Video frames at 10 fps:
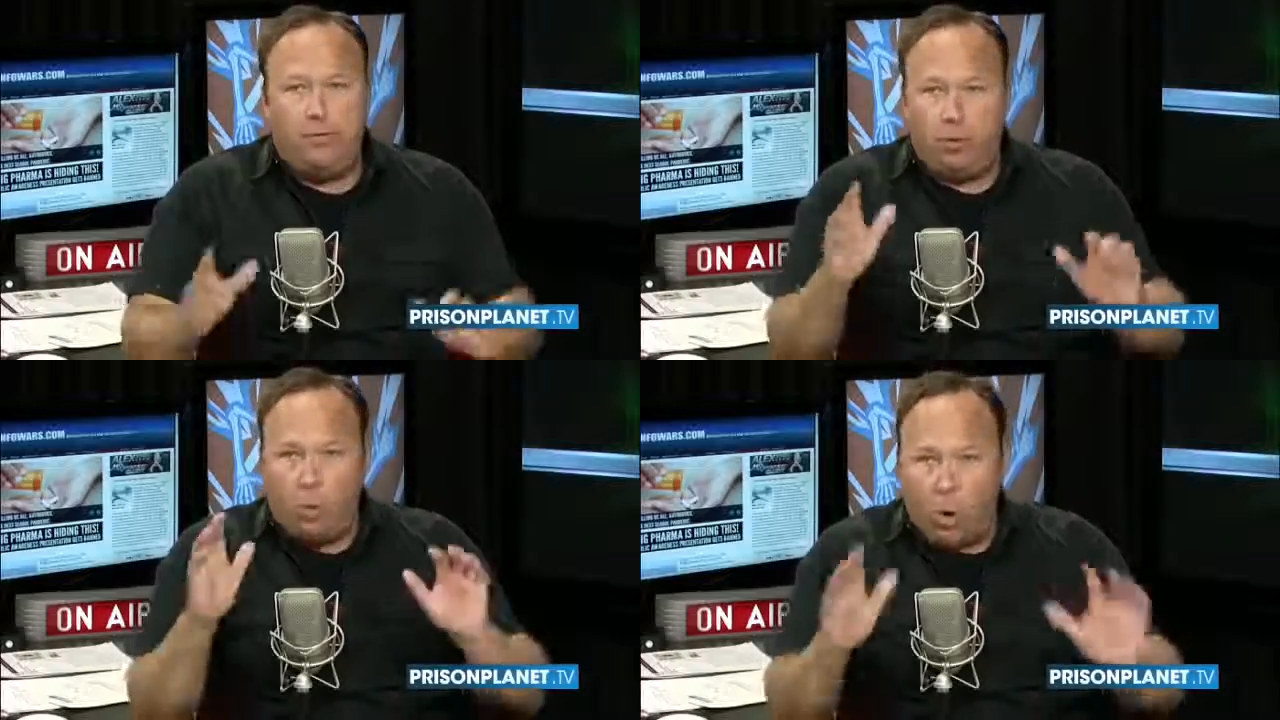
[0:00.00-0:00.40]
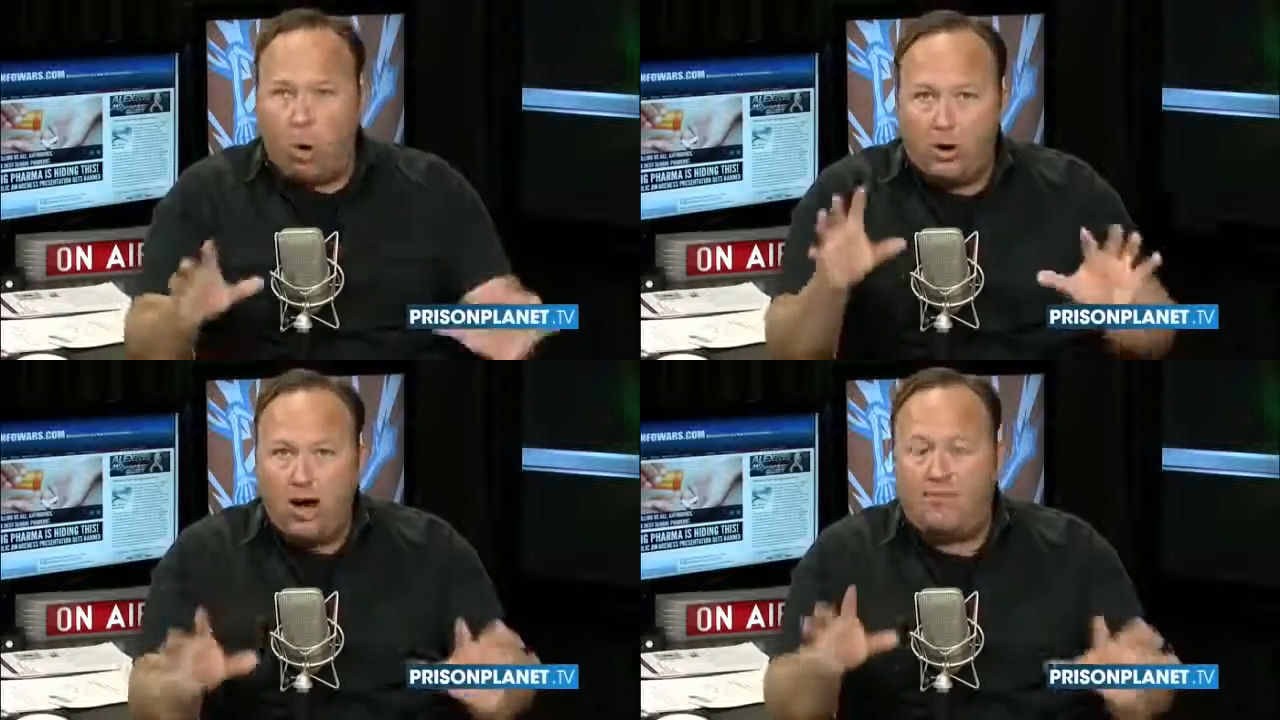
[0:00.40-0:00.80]
The
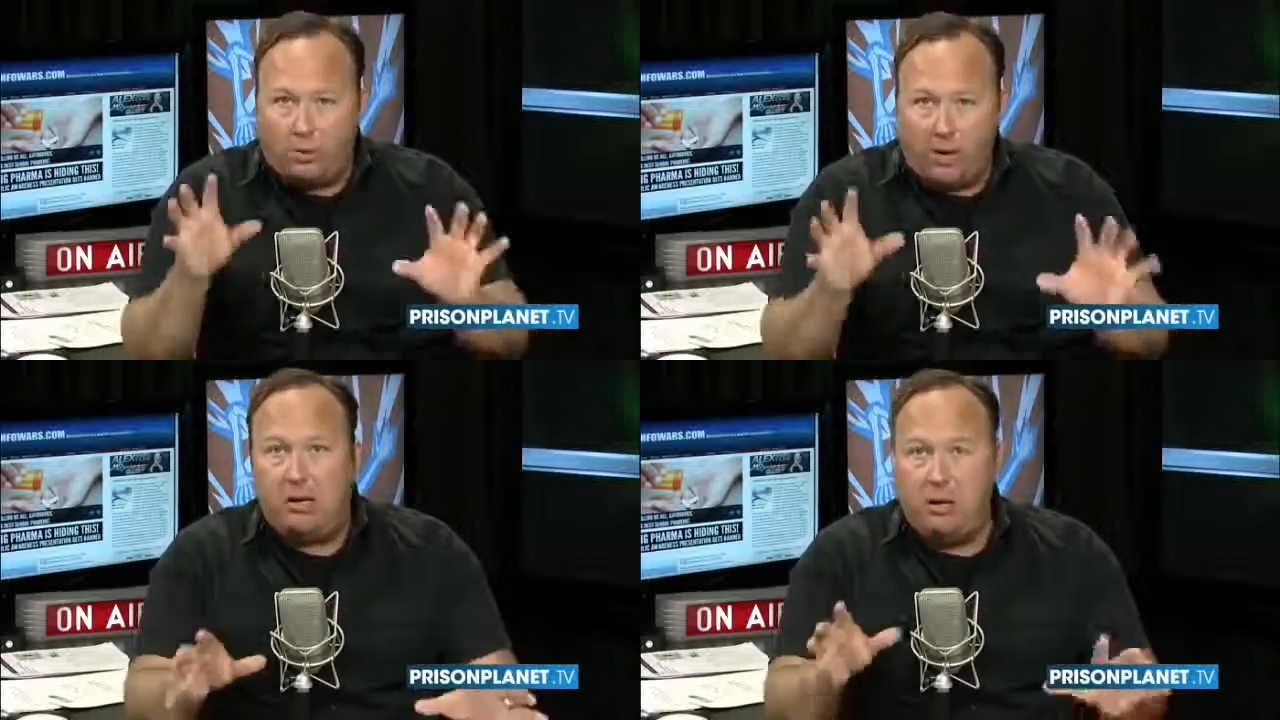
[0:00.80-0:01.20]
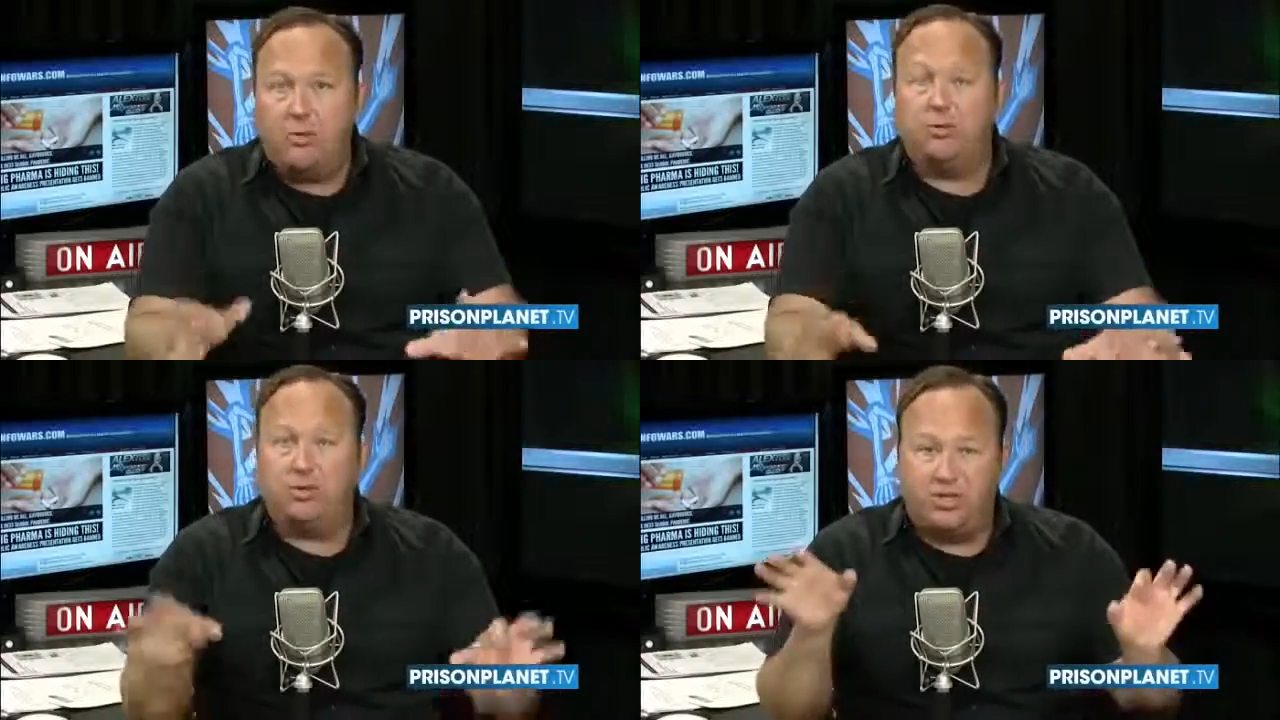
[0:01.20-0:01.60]
war never
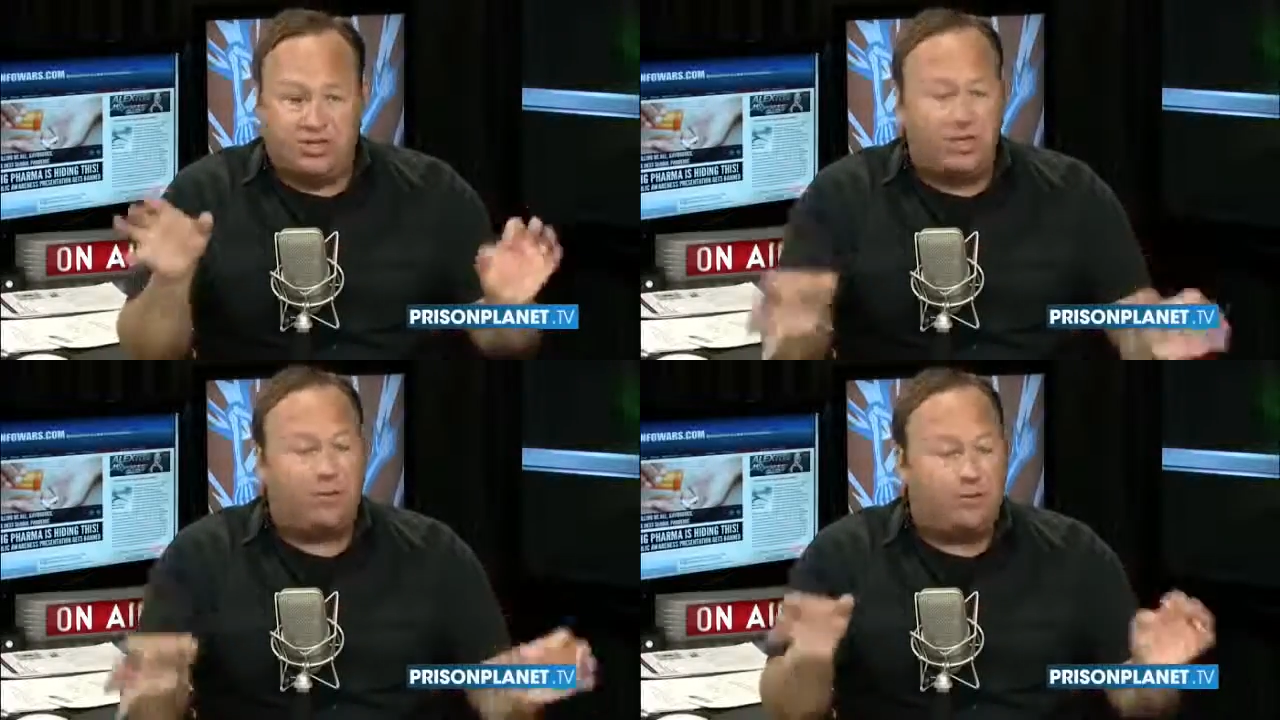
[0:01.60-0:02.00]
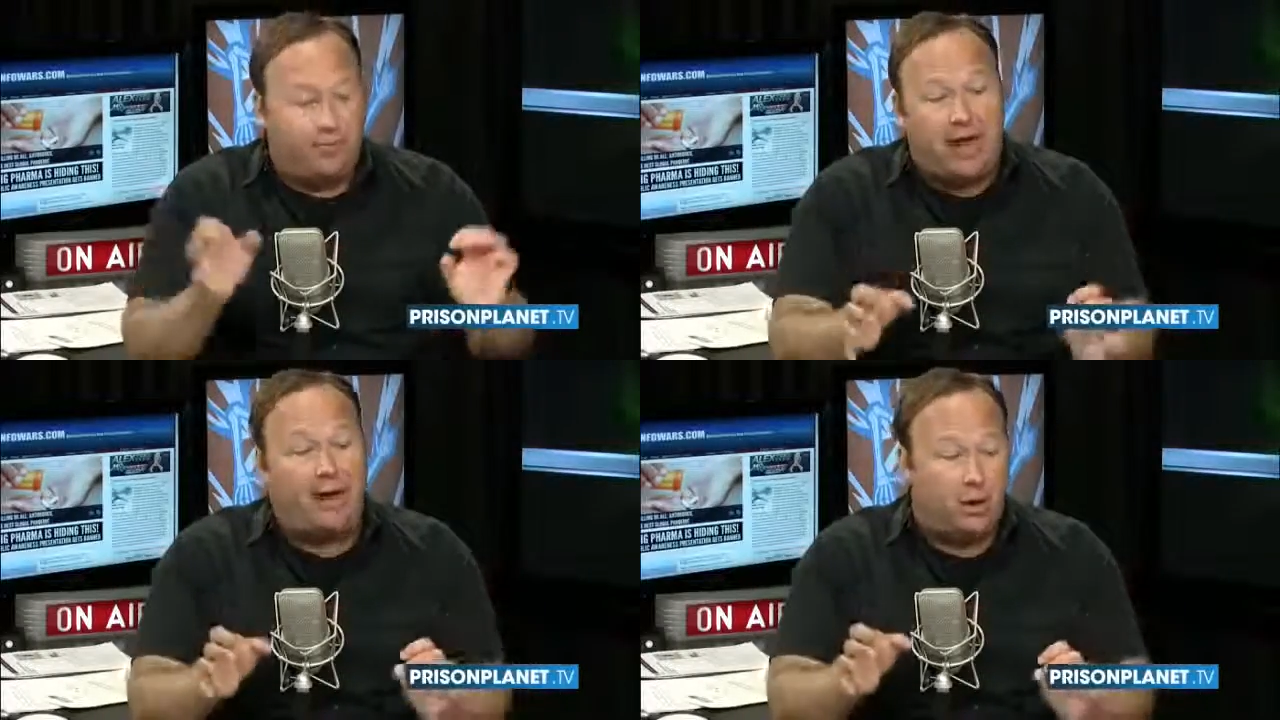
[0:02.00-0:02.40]
ended. There was a
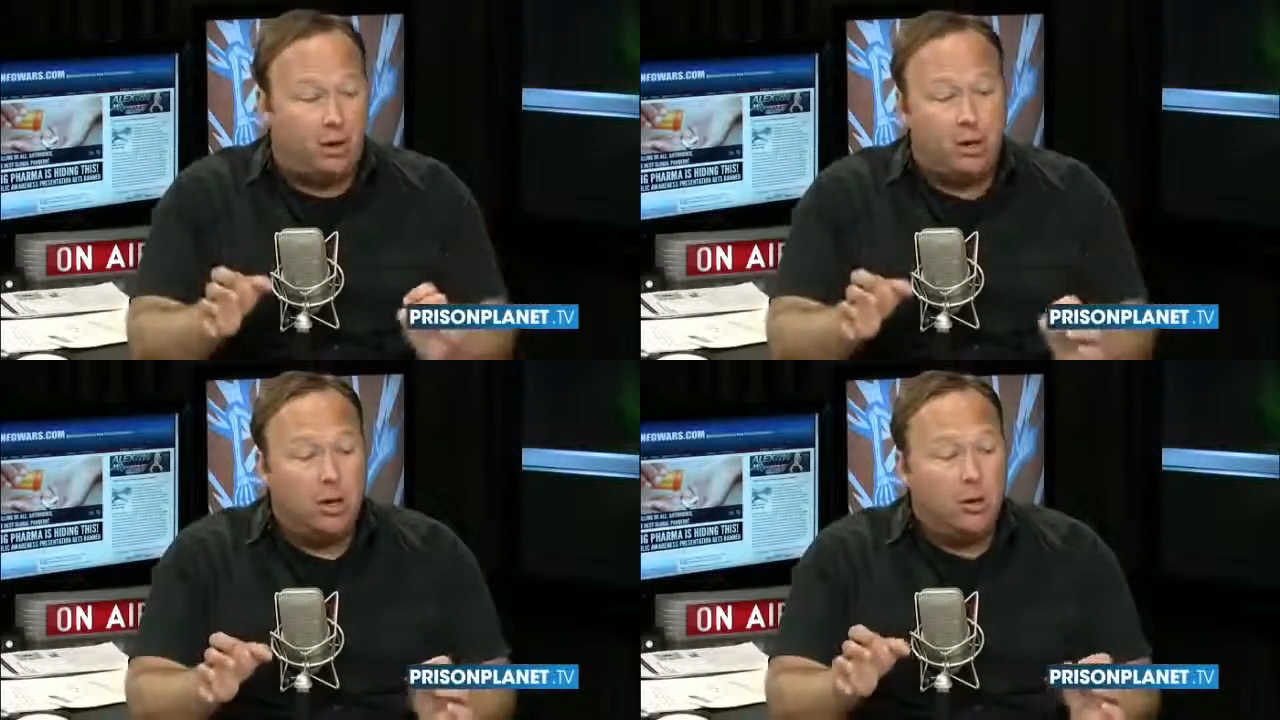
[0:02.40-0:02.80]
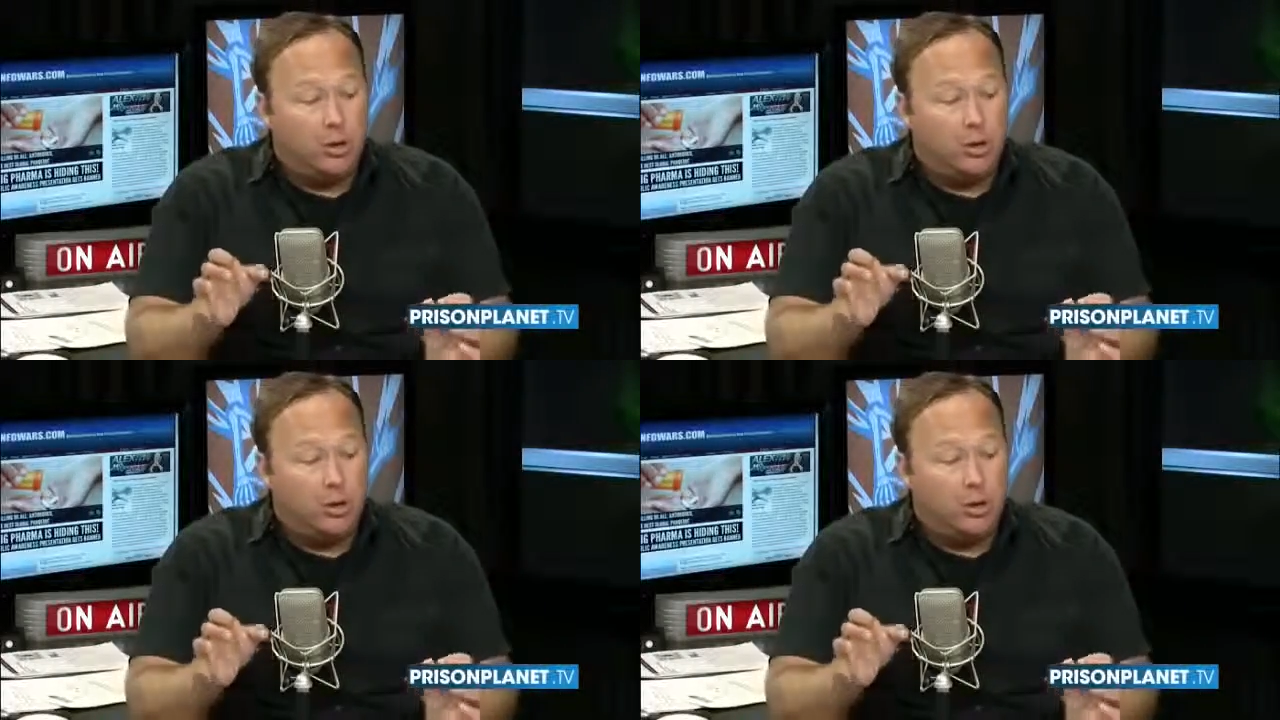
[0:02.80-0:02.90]
ceasefire,